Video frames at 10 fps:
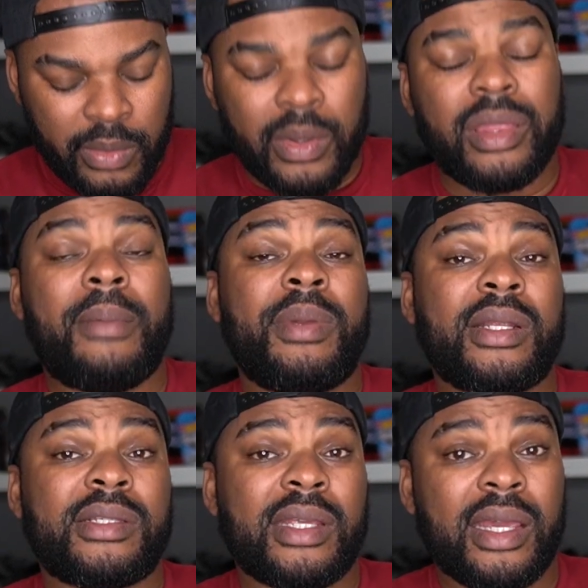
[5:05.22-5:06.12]
With that
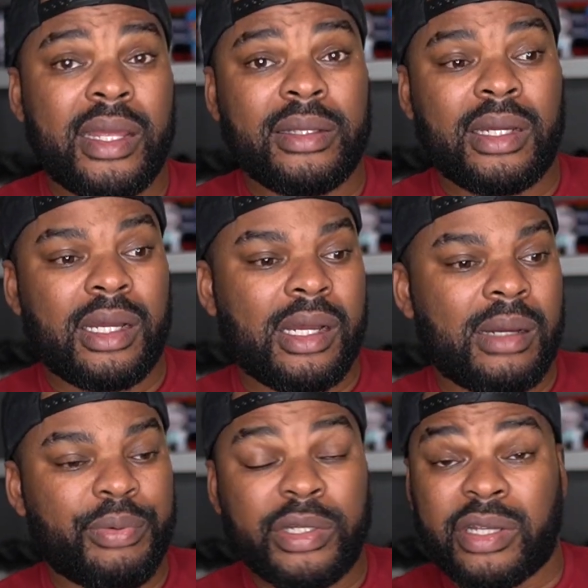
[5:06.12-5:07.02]
being said,
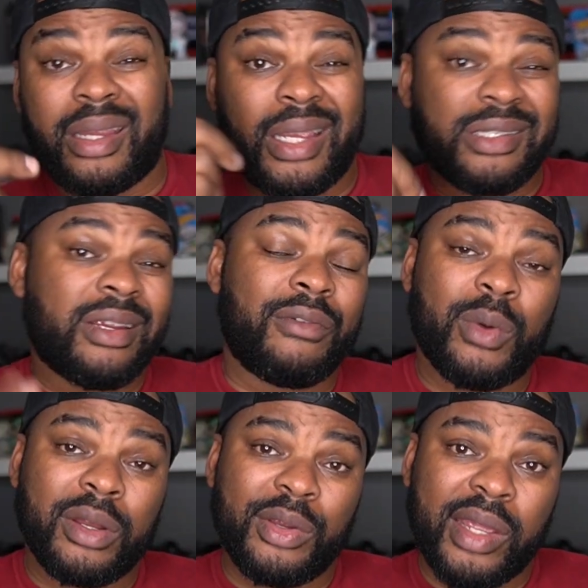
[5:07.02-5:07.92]
appreciate each and every
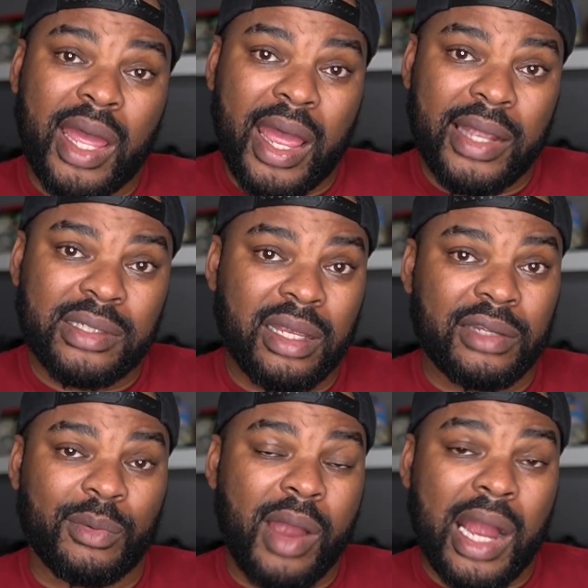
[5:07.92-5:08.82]
one of you guys. Thanks
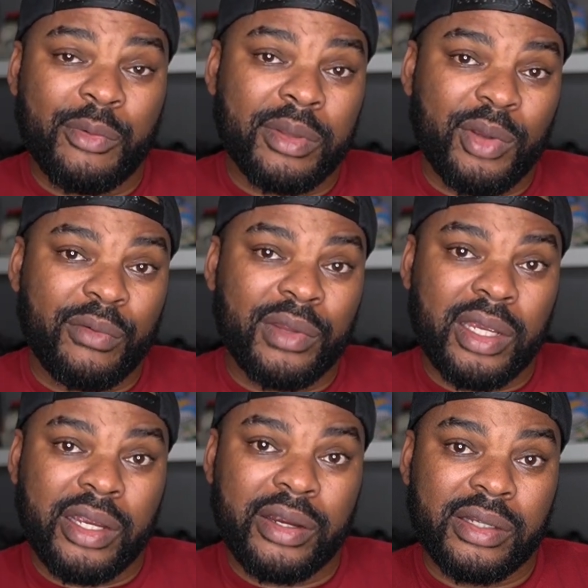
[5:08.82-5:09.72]
for rocking with me over the
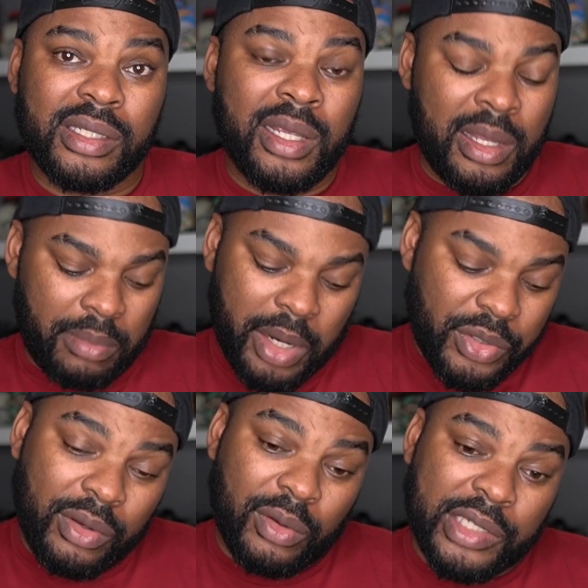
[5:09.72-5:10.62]
years. Make
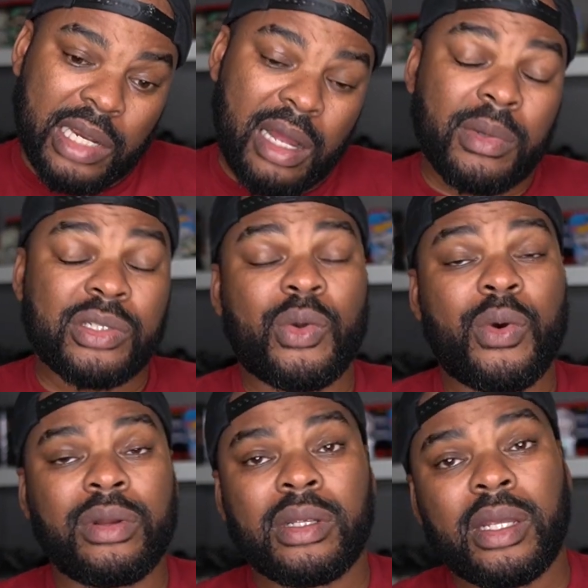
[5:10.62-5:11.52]
sure you go check out my
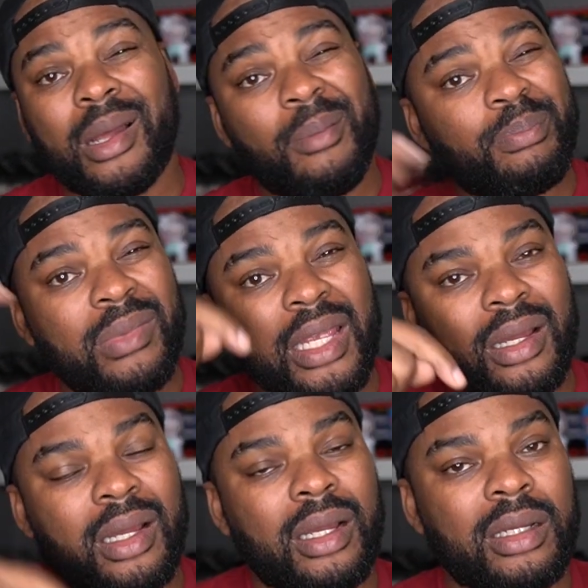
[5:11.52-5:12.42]
store, and I'll link
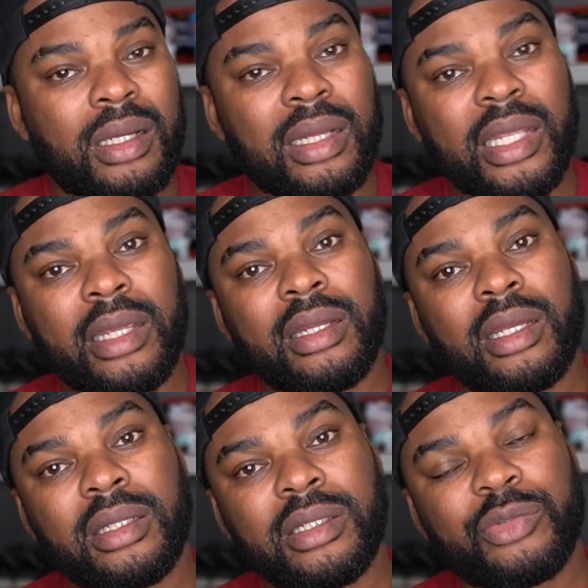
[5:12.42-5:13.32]
a link in
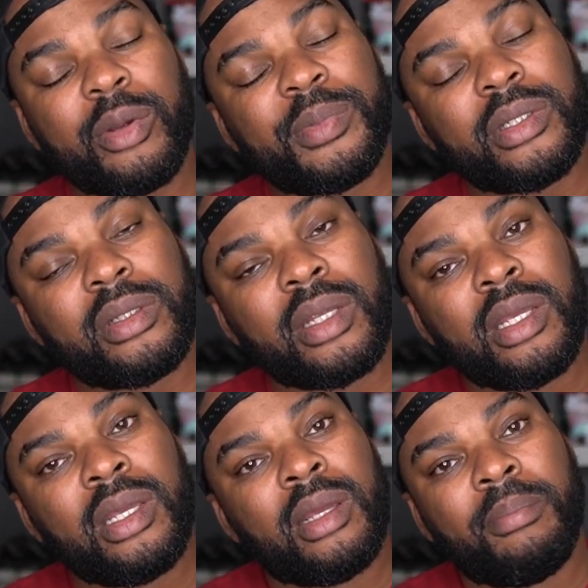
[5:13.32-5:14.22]
the description.
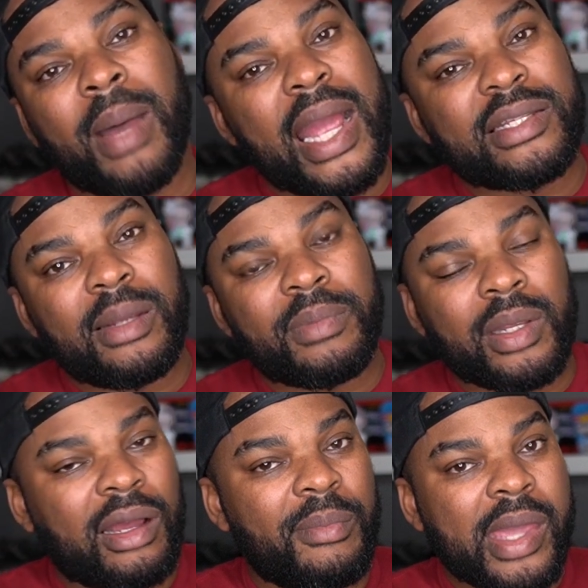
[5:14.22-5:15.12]
Buy something,
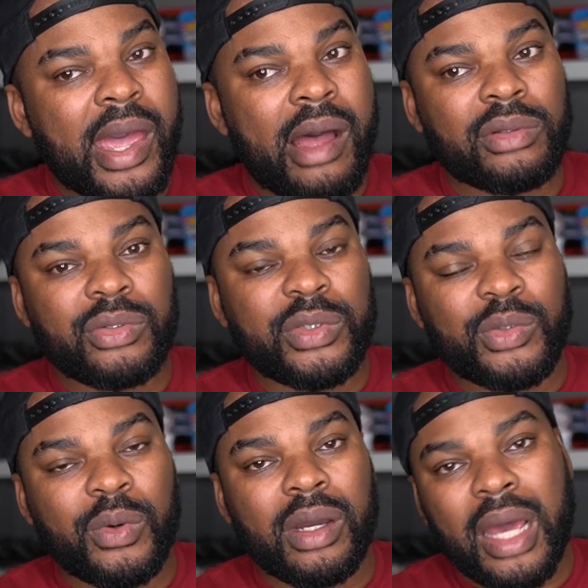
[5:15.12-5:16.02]
help me out, do what
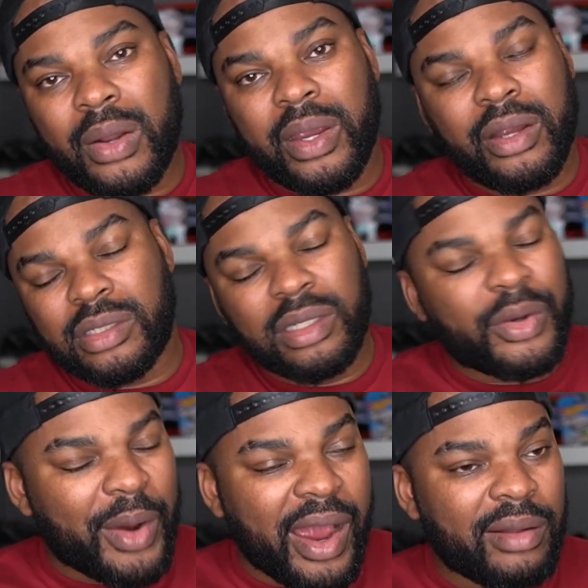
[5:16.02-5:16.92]
you want. I don't care, just look
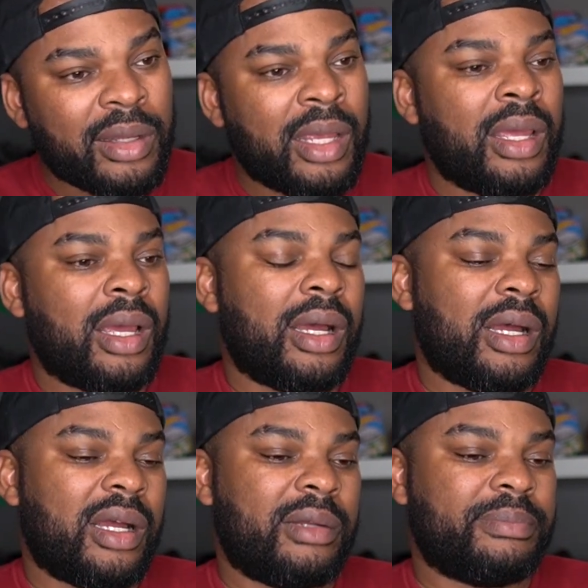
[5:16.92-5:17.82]
around.
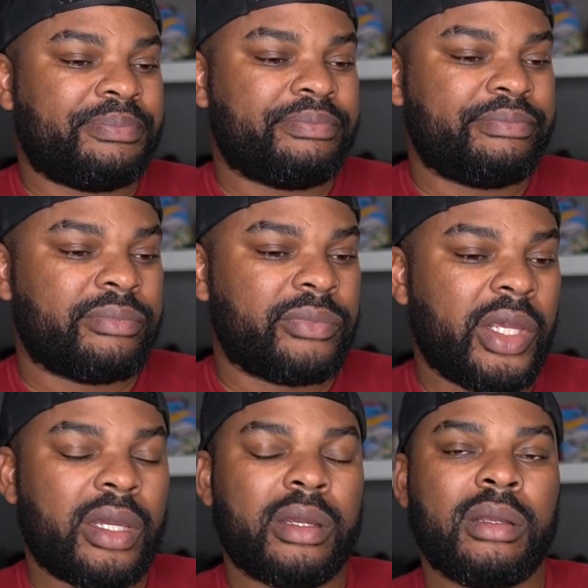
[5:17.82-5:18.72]

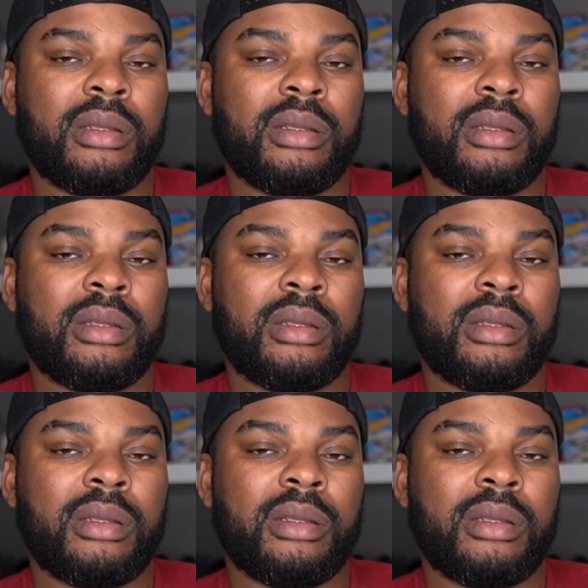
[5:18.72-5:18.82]
Yeah.